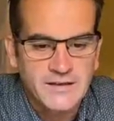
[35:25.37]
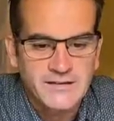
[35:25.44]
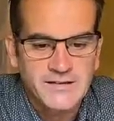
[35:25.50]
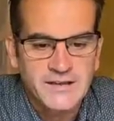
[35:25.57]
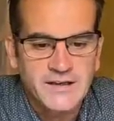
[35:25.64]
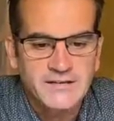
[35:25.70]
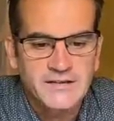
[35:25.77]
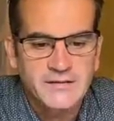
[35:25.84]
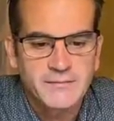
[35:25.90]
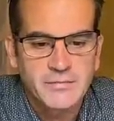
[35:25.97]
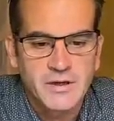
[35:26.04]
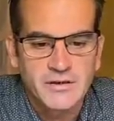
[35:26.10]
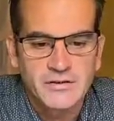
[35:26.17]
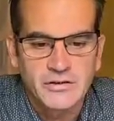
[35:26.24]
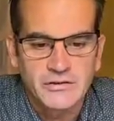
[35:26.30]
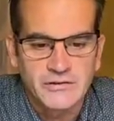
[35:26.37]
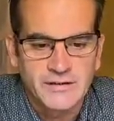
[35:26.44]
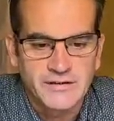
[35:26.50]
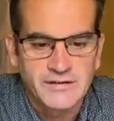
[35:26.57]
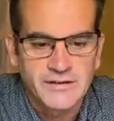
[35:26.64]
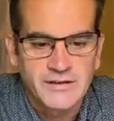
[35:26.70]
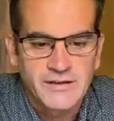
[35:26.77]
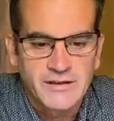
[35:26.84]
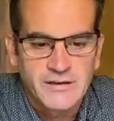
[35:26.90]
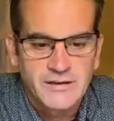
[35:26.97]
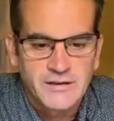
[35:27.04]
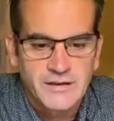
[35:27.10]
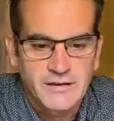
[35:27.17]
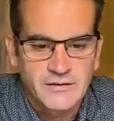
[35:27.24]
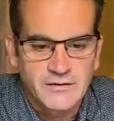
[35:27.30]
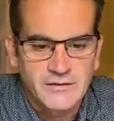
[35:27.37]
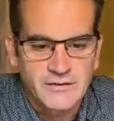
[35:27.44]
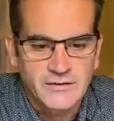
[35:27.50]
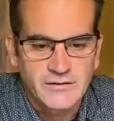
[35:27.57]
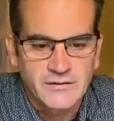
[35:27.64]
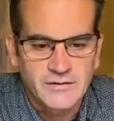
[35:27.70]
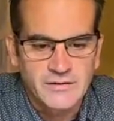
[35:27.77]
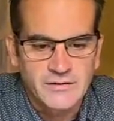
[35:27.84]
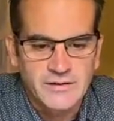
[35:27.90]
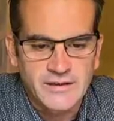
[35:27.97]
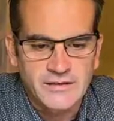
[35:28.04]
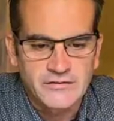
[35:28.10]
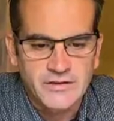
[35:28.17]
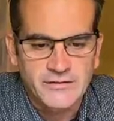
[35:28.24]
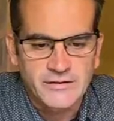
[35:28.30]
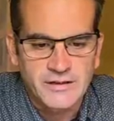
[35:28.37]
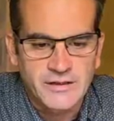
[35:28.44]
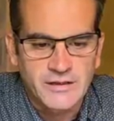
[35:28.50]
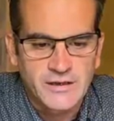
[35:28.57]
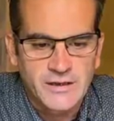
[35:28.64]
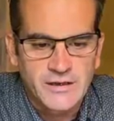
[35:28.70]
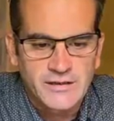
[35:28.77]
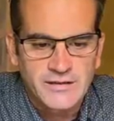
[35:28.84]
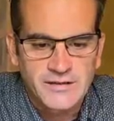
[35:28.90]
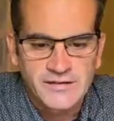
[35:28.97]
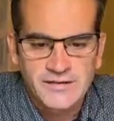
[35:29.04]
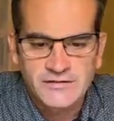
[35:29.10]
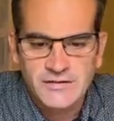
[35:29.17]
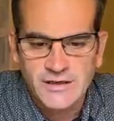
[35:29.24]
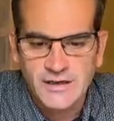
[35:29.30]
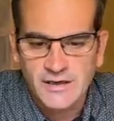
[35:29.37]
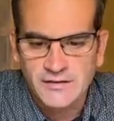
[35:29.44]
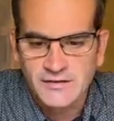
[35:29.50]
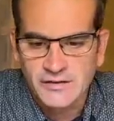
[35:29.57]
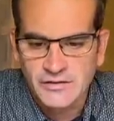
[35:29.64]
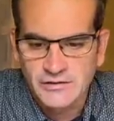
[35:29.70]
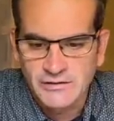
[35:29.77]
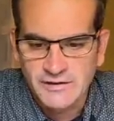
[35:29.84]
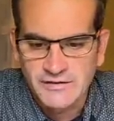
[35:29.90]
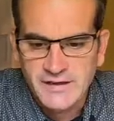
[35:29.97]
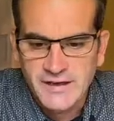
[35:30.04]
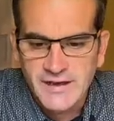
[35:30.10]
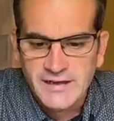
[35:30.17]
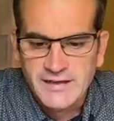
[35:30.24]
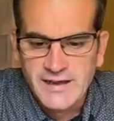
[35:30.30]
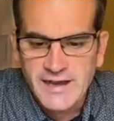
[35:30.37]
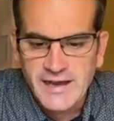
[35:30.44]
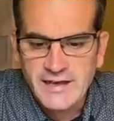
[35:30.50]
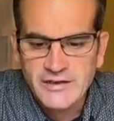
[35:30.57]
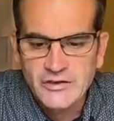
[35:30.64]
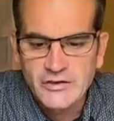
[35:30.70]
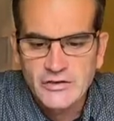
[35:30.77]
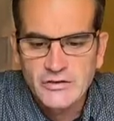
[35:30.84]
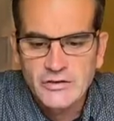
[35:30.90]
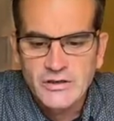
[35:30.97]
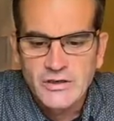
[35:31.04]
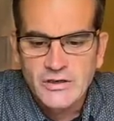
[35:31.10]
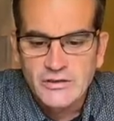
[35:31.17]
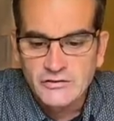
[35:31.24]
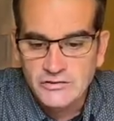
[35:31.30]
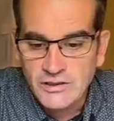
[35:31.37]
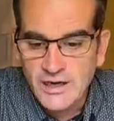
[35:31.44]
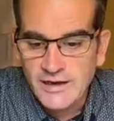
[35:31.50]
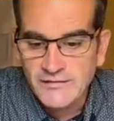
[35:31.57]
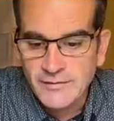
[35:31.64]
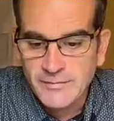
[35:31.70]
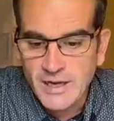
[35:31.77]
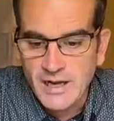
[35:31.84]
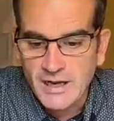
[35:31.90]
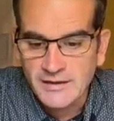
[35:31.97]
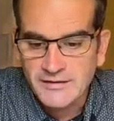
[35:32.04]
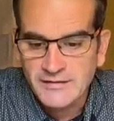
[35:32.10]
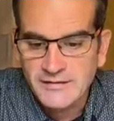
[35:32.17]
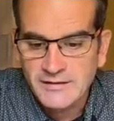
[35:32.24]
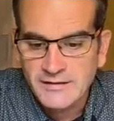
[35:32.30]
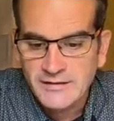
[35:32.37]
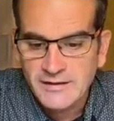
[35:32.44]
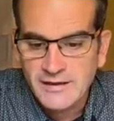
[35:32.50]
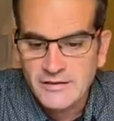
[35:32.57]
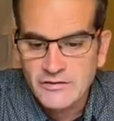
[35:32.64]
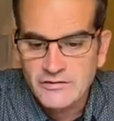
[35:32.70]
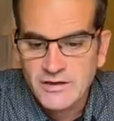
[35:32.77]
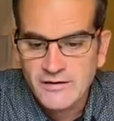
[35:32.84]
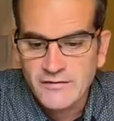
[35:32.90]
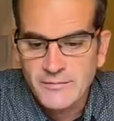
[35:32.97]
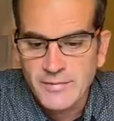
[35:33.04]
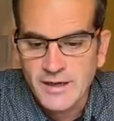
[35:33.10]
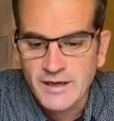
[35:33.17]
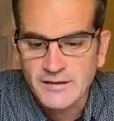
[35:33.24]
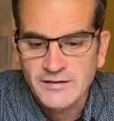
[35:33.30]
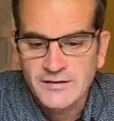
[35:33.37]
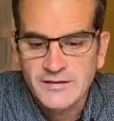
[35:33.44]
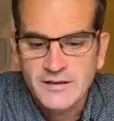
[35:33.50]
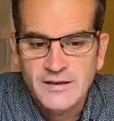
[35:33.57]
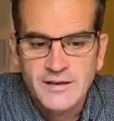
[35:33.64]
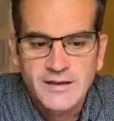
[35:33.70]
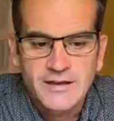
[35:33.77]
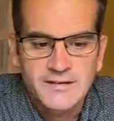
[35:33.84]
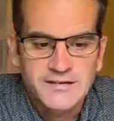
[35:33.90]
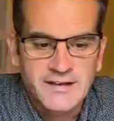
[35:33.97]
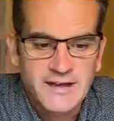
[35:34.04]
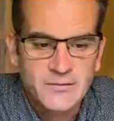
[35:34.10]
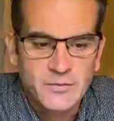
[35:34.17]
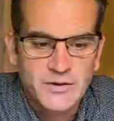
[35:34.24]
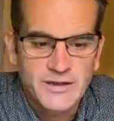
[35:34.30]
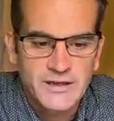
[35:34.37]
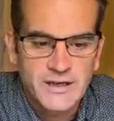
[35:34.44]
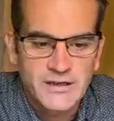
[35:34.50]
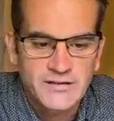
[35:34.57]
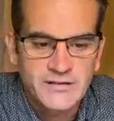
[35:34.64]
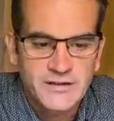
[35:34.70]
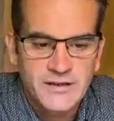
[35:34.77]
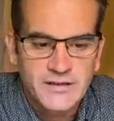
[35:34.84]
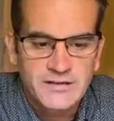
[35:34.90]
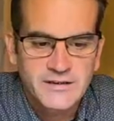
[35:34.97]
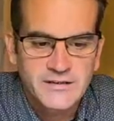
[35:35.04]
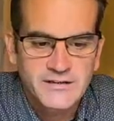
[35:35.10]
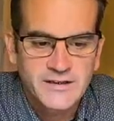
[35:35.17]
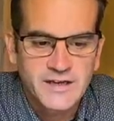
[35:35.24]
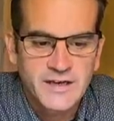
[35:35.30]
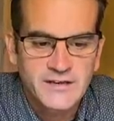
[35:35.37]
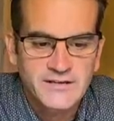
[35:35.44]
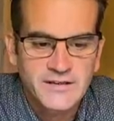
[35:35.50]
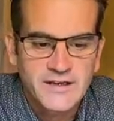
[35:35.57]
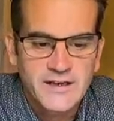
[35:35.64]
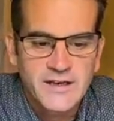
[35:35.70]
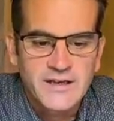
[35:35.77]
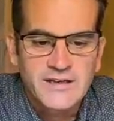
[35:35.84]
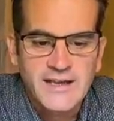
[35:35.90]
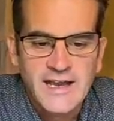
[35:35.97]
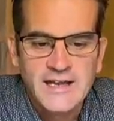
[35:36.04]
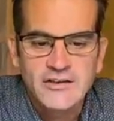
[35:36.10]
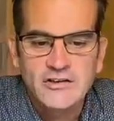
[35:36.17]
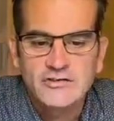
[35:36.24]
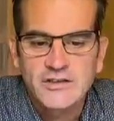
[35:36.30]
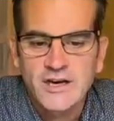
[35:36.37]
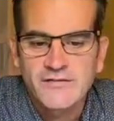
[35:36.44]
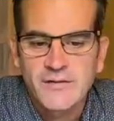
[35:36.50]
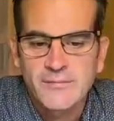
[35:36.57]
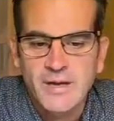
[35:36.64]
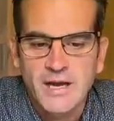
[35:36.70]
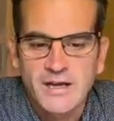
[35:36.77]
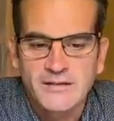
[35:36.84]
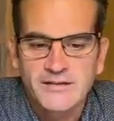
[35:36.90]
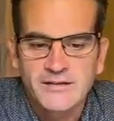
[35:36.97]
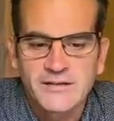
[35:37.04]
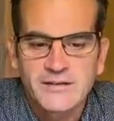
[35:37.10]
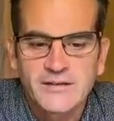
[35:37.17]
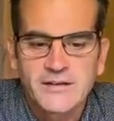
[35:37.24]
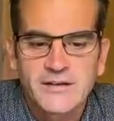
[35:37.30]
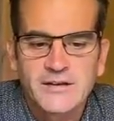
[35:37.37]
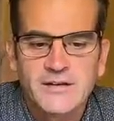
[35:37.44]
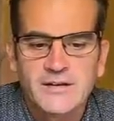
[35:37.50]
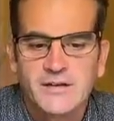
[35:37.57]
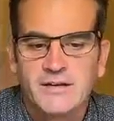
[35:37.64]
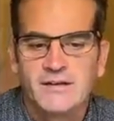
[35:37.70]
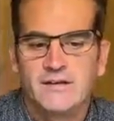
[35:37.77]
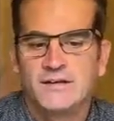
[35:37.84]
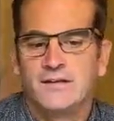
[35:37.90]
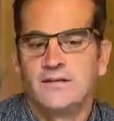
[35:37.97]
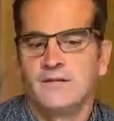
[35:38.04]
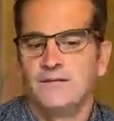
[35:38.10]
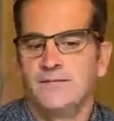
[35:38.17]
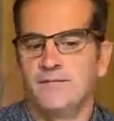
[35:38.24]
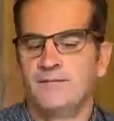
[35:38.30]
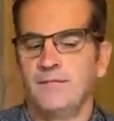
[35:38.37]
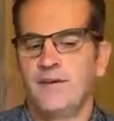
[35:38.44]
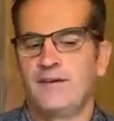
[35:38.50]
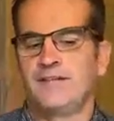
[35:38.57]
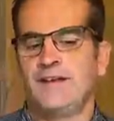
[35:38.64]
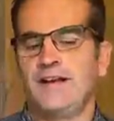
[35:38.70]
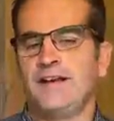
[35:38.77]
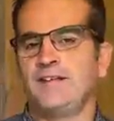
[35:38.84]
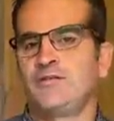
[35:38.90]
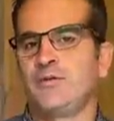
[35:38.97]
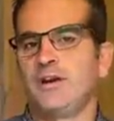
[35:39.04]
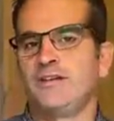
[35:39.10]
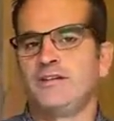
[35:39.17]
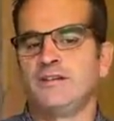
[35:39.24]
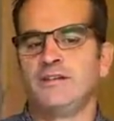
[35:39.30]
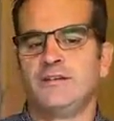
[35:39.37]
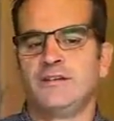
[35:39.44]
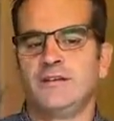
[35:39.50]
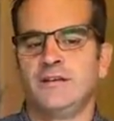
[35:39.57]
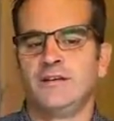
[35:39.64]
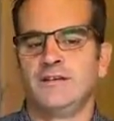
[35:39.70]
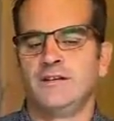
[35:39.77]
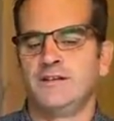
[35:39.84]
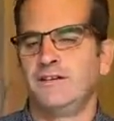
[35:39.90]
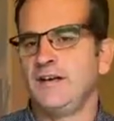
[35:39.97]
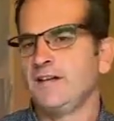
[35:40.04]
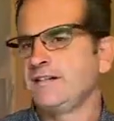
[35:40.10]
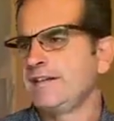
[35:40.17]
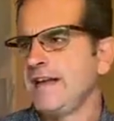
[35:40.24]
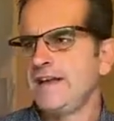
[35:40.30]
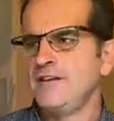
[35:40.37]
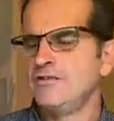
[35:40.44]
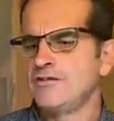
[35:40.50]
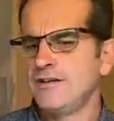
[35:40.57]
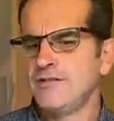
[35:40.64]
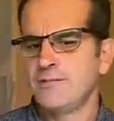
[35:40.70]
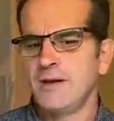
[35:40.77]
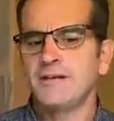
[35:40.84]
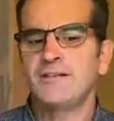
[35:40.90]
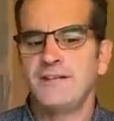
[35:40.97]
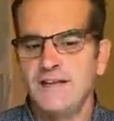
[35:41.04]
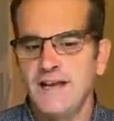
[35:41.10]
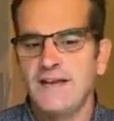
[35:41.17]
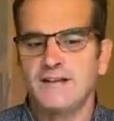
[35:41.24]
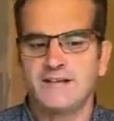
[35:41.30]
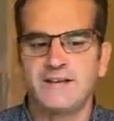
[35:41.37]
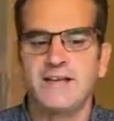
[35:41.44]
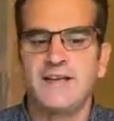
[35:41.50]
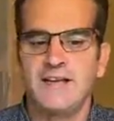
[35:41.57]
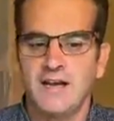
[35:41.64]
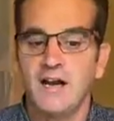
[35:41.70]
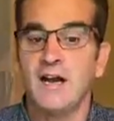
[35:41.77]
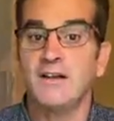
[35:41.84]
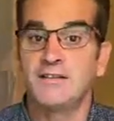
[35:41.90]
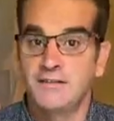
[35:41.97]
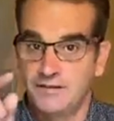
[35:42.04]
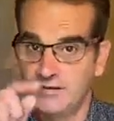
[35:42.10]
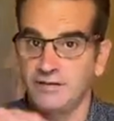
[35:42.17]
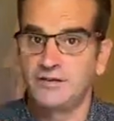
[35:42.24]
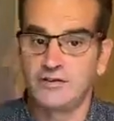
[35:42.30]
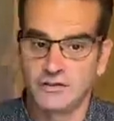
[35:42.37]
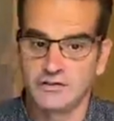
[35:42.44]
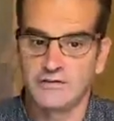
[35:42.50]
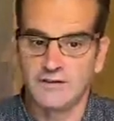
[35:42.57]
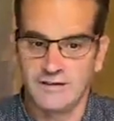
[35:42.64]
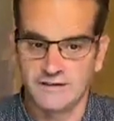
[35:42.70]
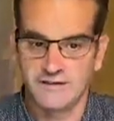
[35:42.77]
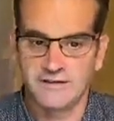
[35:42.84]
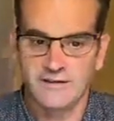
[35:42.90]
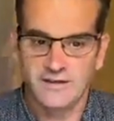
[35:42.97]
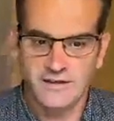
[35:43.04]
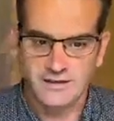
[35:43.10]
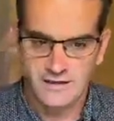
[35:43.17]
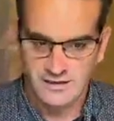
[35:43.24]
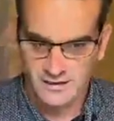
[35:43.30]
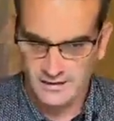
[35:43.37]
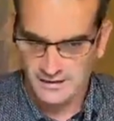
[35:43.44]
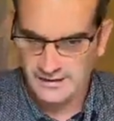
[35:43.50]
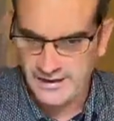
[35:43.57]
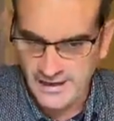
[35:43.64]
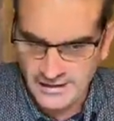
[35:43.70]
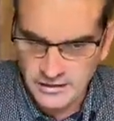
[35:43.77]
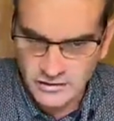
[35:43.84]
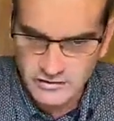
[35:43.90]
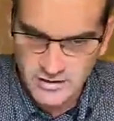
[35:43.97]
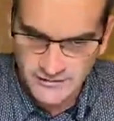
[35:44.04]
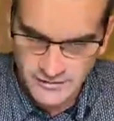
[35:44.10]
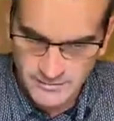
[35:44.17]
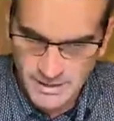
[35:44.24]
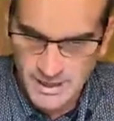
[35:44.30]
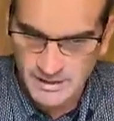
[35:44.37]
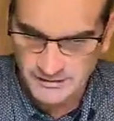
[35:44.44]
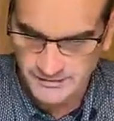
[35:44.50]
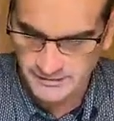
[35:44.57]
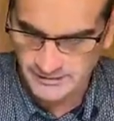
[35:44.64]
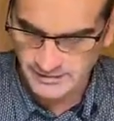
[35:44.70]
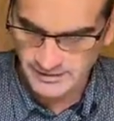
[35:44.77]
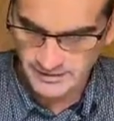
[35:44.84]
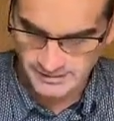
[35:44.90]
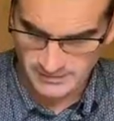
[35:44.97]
Does he ask a, a tourist, uh, no, sorry, not can you drive a car? Does he ask a tourist, can you drive a bus? Can you drive a bus? Is that what he asks? Does he ask, can you drive a bus? Hmm? Is that his question? Does he ask, can you drive a bus? Yes, he asks a tourist, can you drive a bus?